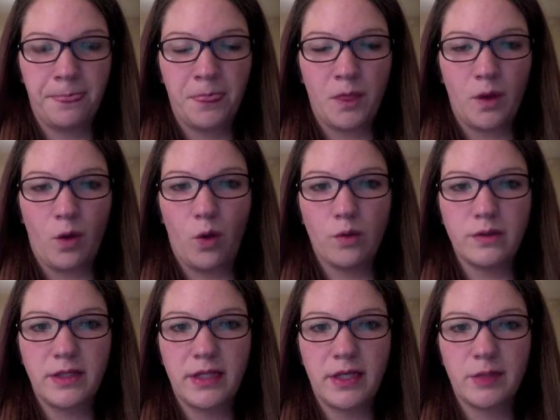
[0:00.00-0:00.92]
Hold
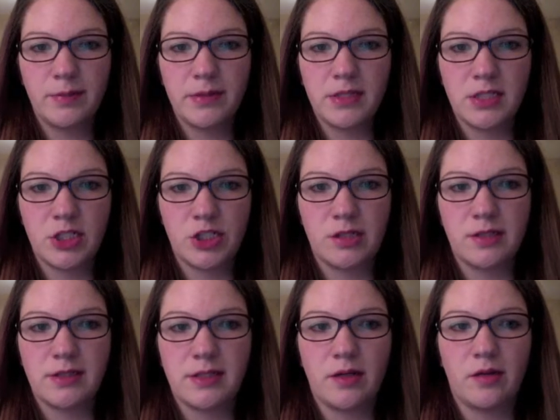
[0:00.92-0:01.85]
the ear in position
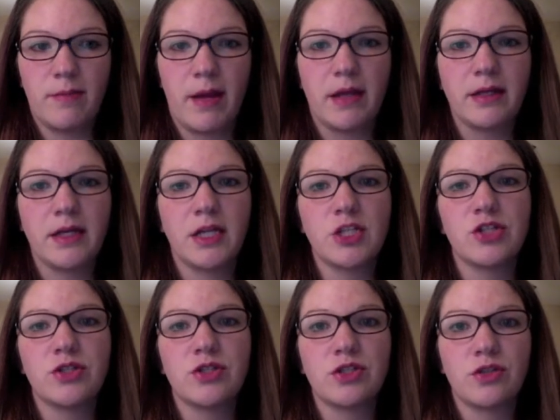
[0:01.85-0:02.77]
until the medication
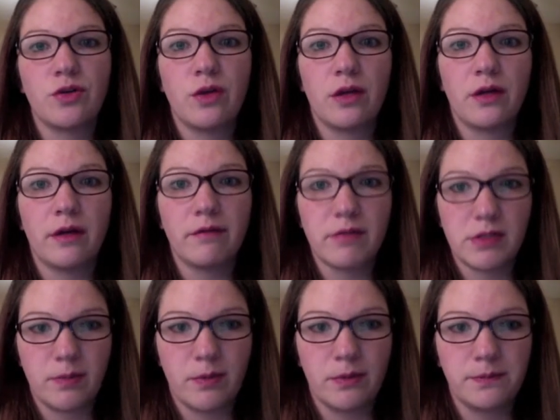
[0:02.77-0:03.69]
is no longer
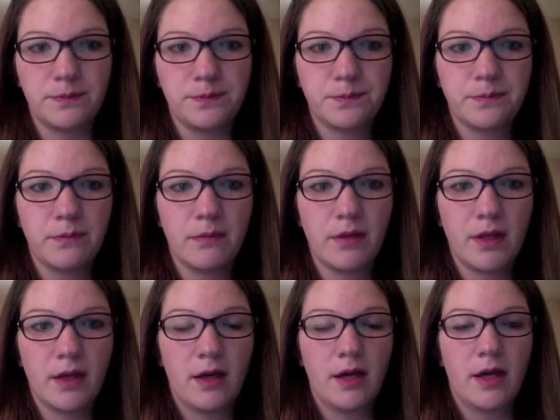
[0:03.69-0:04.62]
visible.
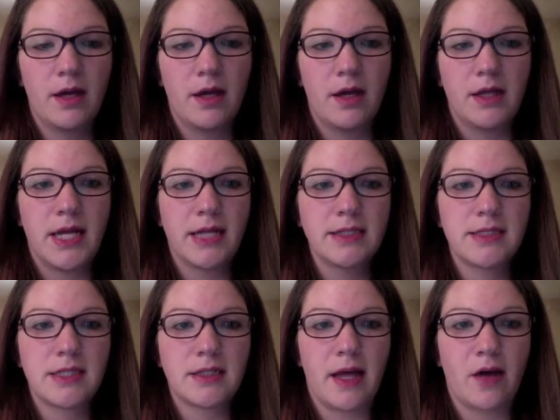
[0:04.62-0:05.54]
Next,
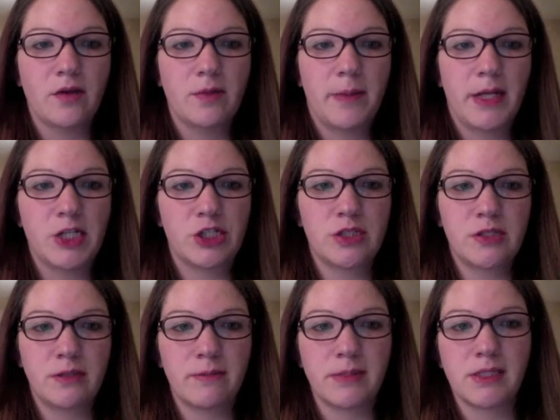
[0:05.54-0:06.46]
allow the patient to
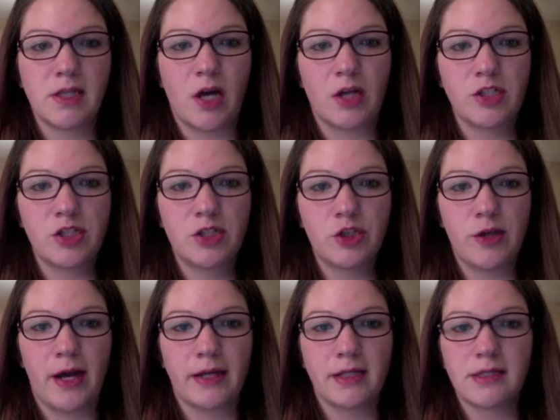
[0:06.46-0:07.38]
massage the
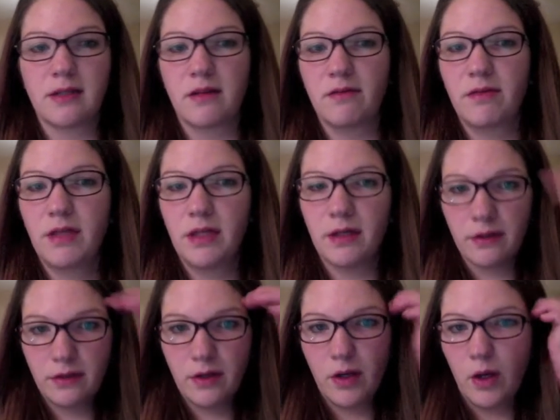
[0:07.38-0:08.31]
tragus of the
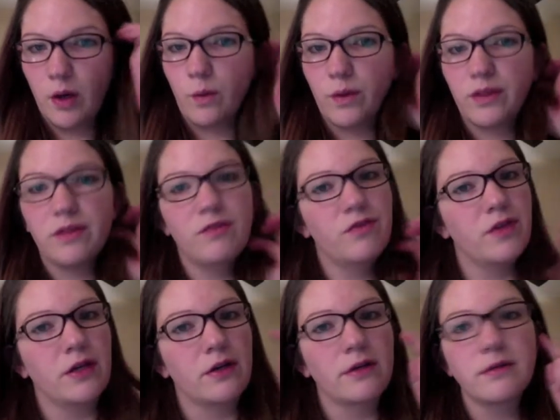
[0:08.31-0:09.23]
ear with a
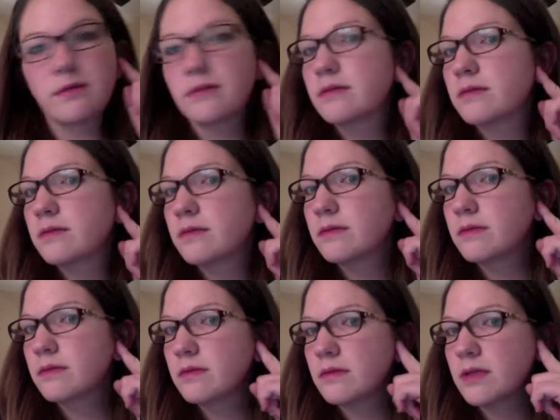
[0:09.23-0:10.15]
finger,
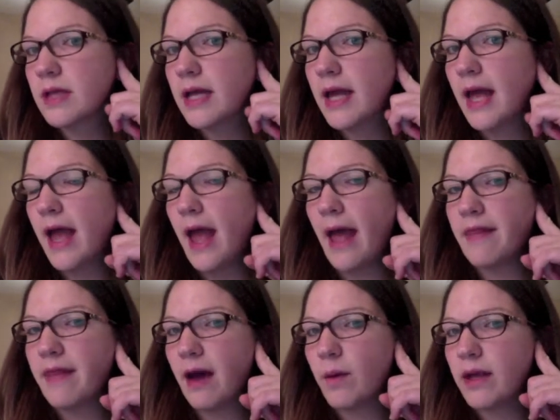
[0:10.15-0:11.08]
and
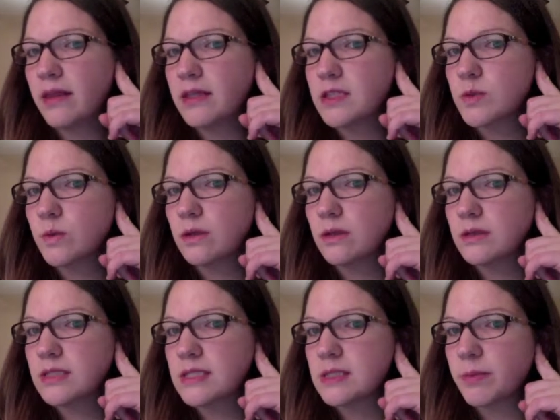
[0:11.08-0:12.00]
that way this will
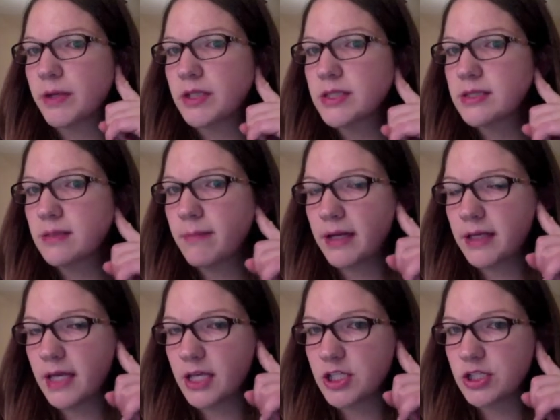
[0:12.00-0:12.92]
disperse the
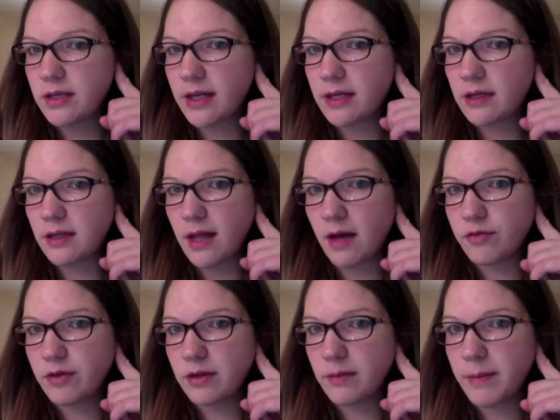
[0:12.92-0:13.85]
medication and allow
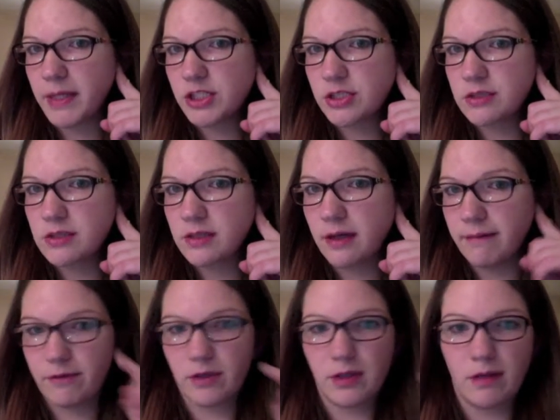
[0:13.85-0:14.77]
for the patient's
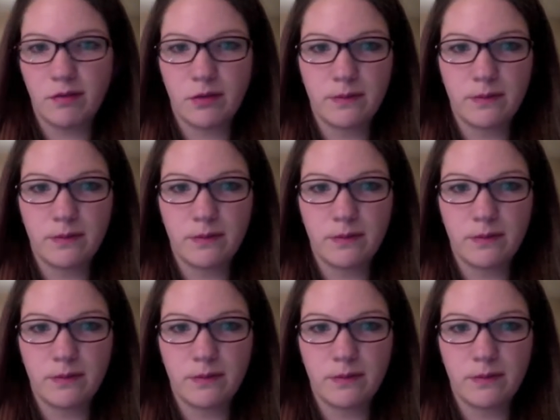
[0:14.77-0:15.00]
comfort level.